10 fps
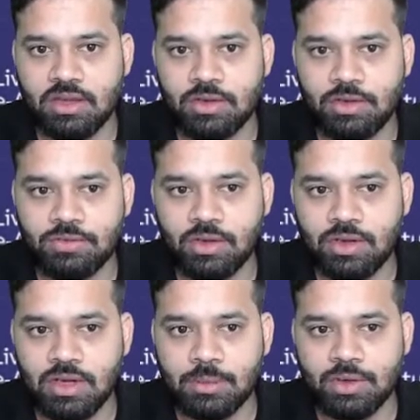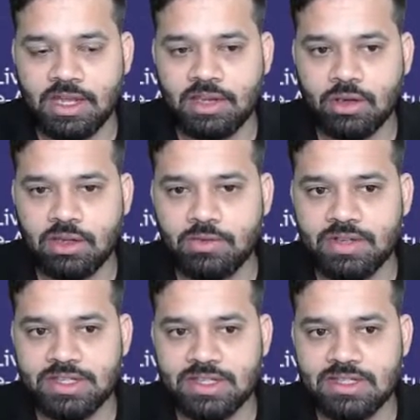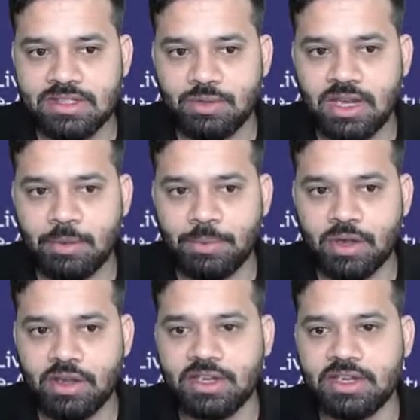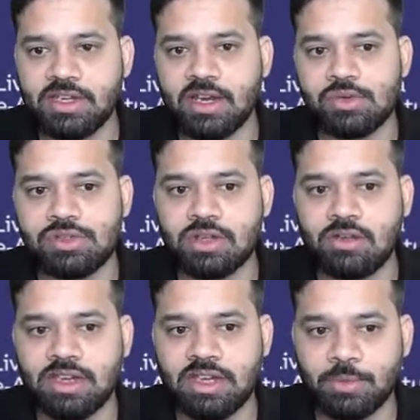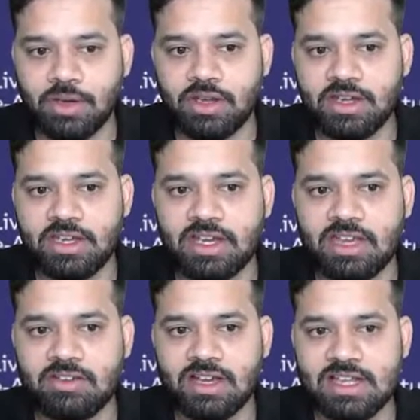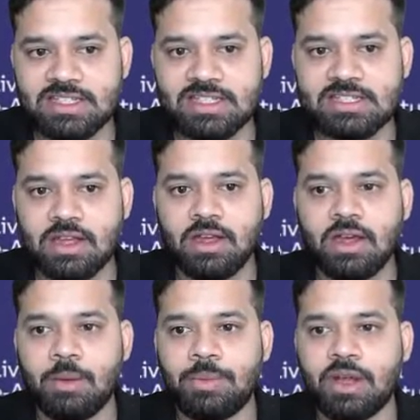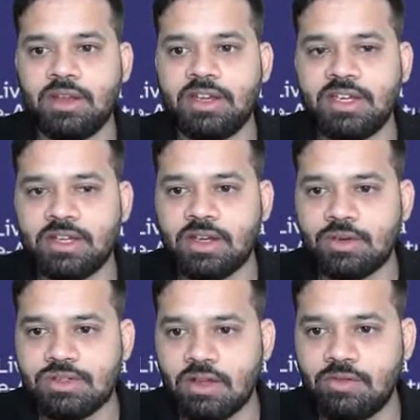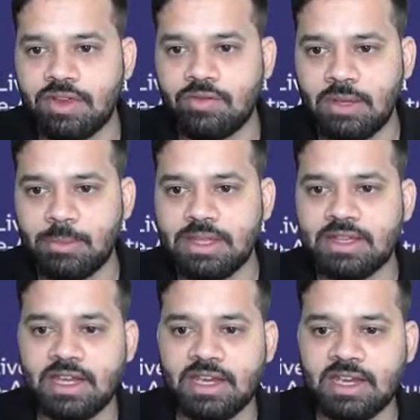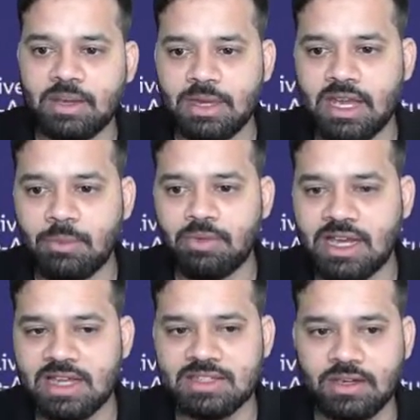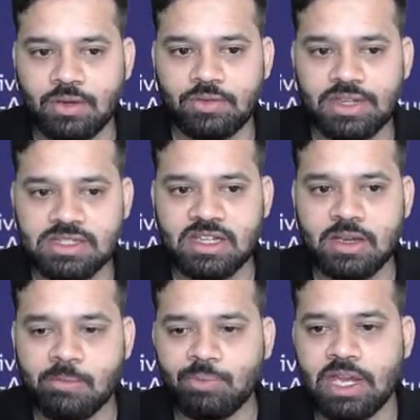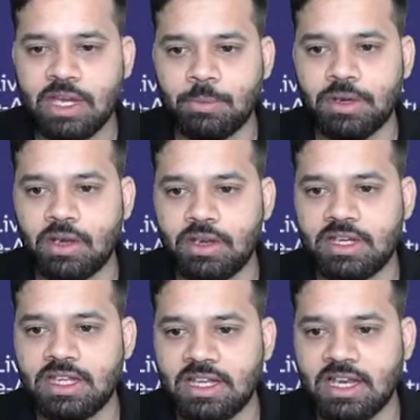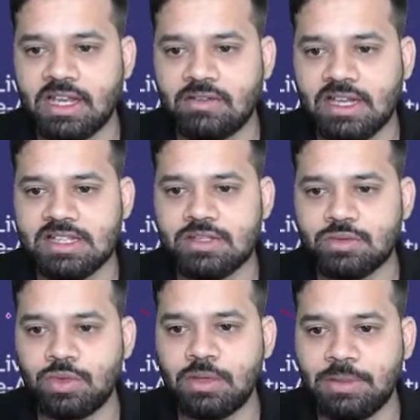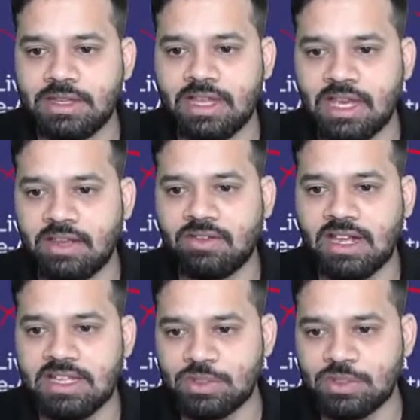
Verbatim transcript: Going forward, about iconic features, you will have priority in doubt solving and priority in live classes. Priority in doubt solving will be in the Unacademy app via Ask a Doubt feature, and priority in live classes will be in the live class